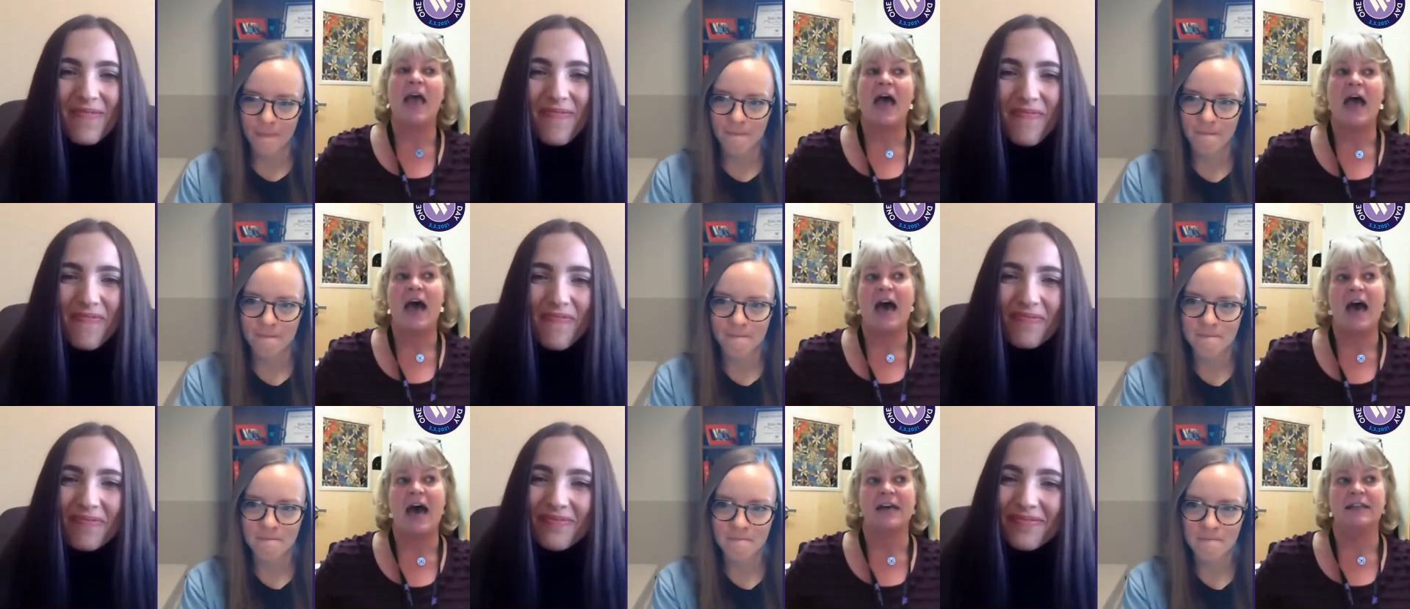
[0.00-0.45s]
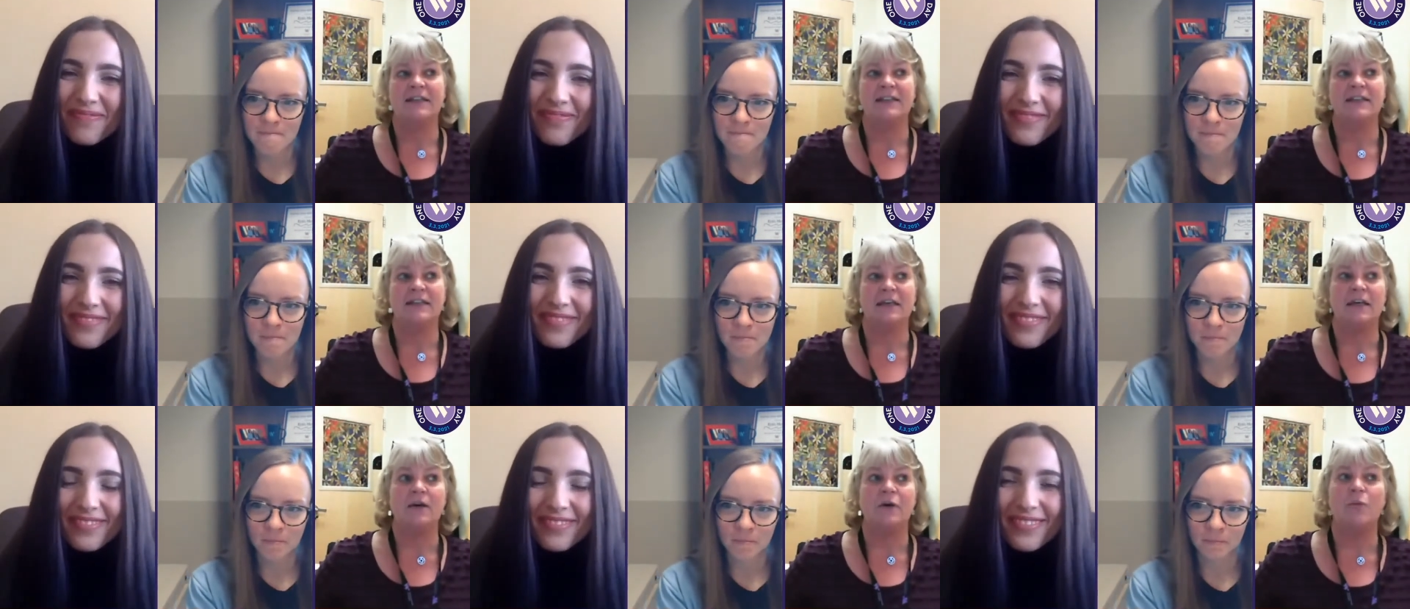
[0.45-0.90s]
Speaker 1: had
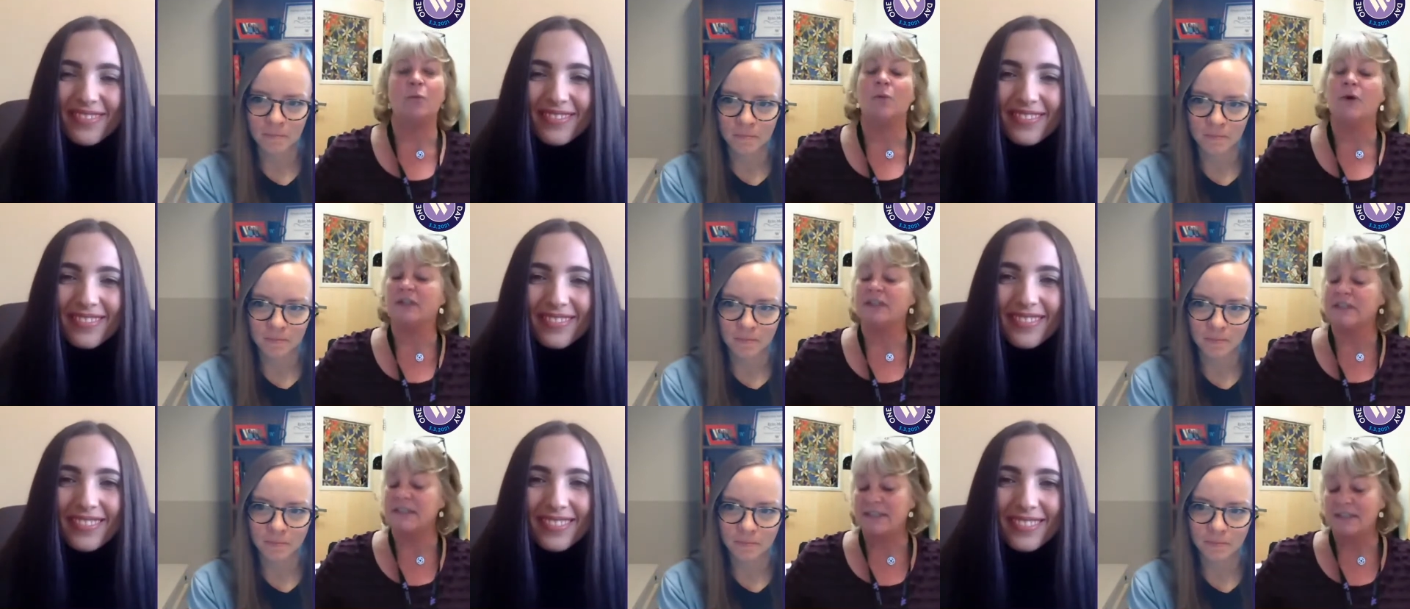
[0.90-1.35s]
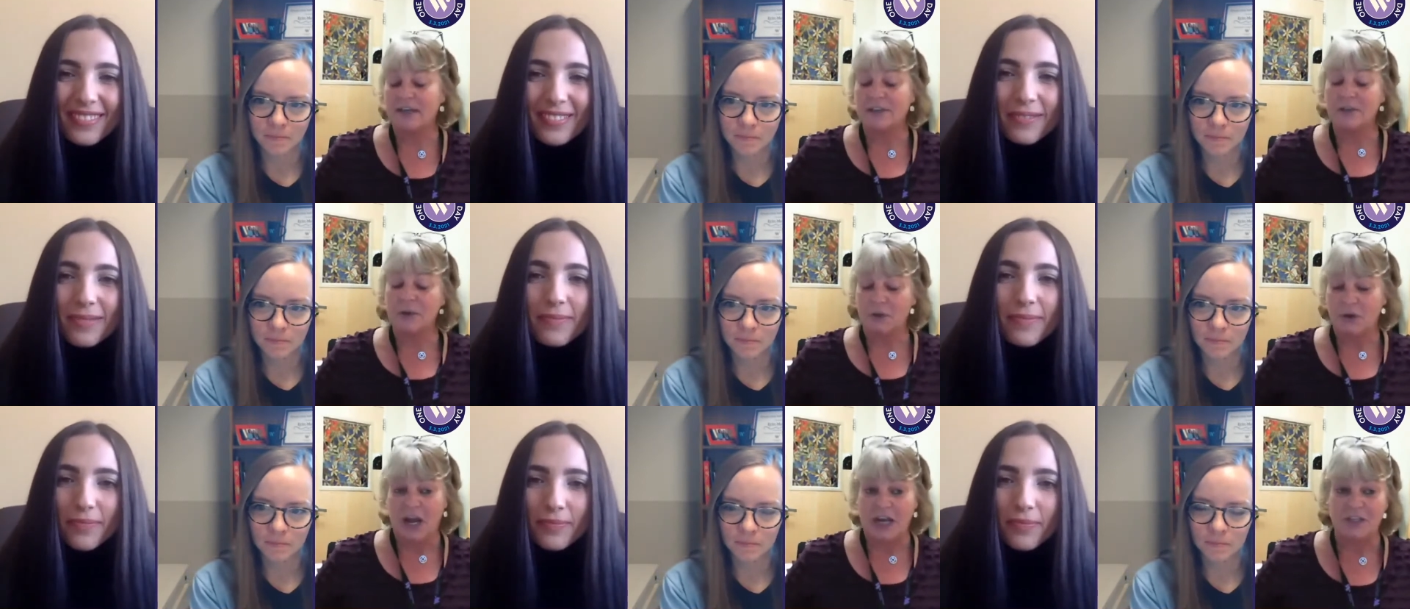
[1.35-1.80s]
one son
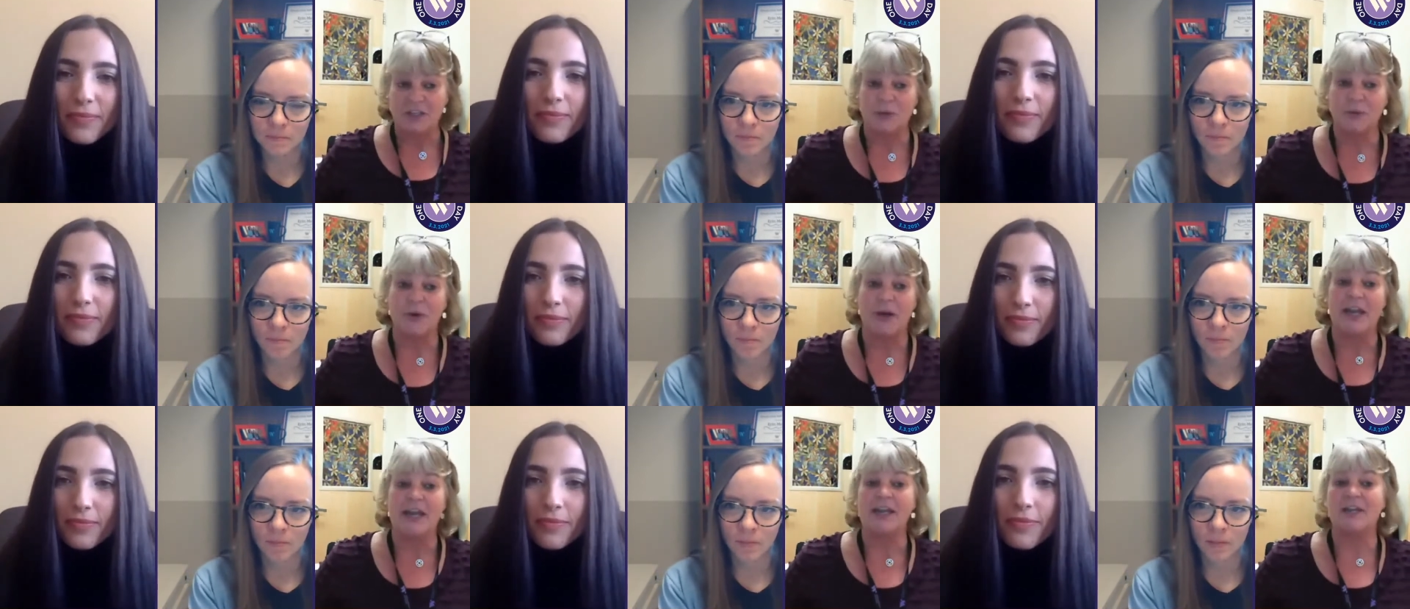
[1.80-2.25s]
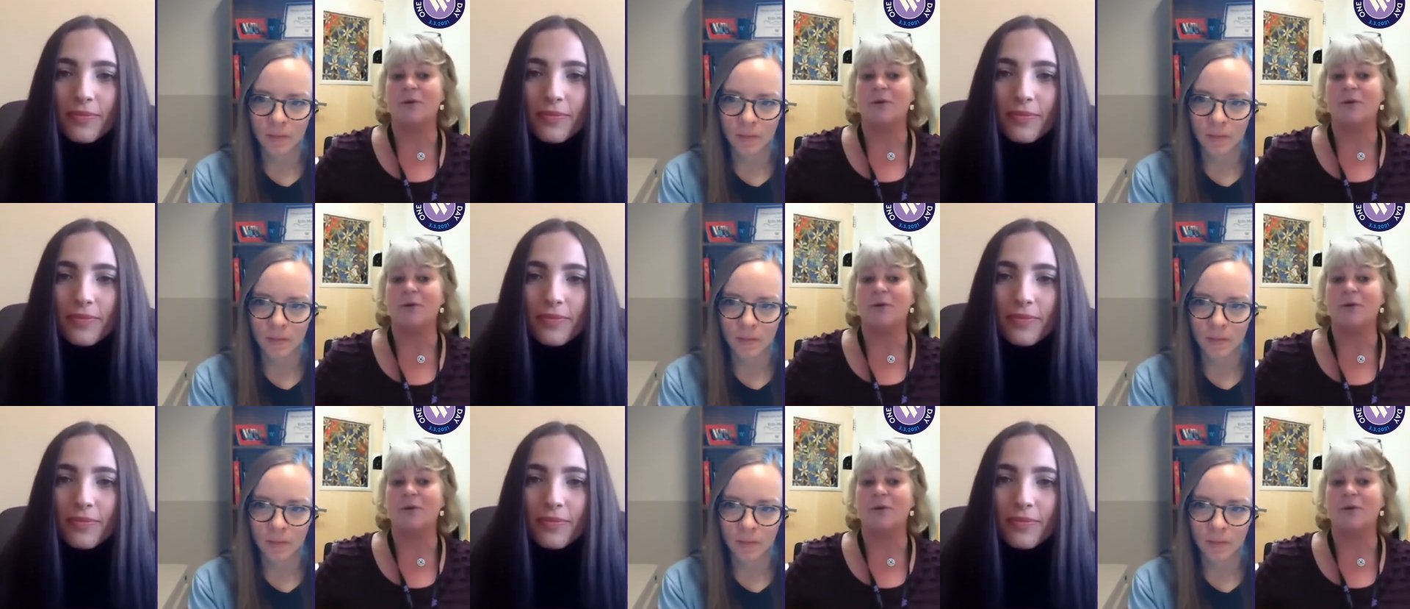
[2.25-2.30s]
graduate,